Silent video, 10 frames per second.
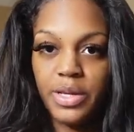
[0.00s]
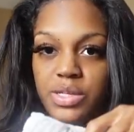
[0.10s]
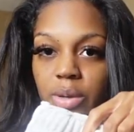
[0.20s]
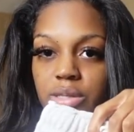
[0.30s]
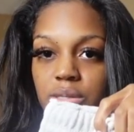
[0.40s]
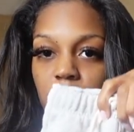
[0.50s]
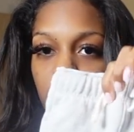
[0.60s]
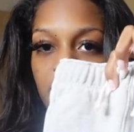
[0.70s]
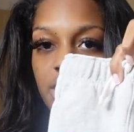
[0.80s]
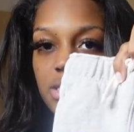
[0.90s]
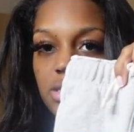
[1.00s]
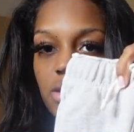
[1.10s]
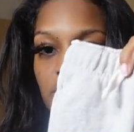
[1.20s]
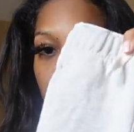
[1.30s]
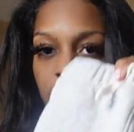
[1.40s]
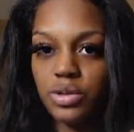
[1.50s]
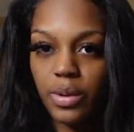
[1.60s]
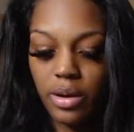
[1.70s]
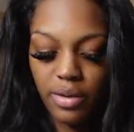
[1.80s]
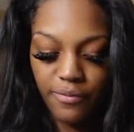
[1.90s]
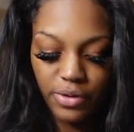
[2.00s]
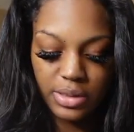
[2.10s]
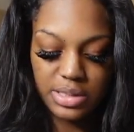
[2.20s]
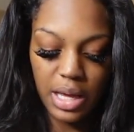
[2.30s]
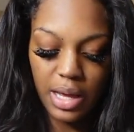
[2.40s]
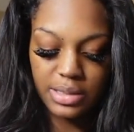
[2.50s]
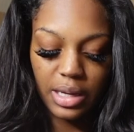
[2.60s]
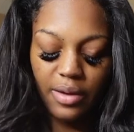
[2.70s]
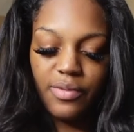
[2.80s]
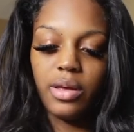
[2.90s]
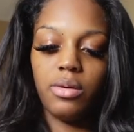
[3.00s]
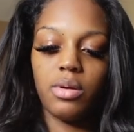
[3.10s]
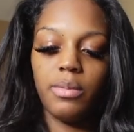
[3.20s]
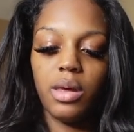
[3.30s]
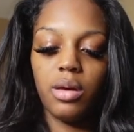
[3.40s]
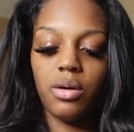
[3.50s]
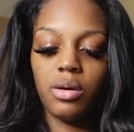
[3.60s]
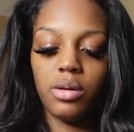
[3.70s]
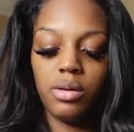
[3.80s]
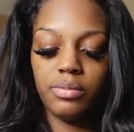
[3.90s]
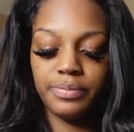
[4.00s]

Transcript: the sweatsuit, but it's cute loungewear and frilly socks. Like I feel like you can make it girly.